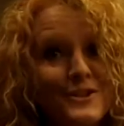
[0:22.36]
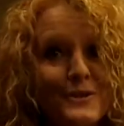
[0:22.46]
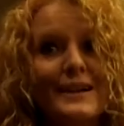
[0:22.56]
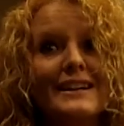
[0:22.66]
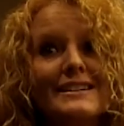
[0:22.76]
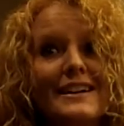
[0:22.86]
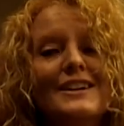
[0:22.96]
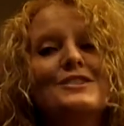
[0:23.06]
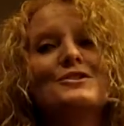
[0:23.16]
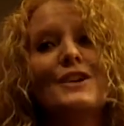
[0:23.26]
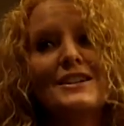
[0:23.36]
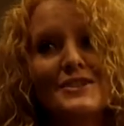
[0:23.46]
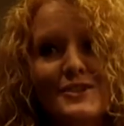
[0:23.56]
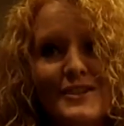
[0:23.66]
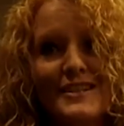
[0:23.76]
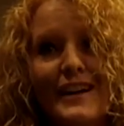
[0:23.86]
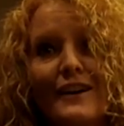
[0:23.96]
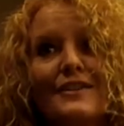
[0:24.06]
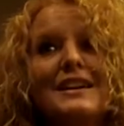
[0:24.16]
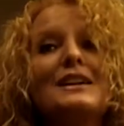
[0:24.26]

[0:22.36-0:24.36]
to it. Trust yourself.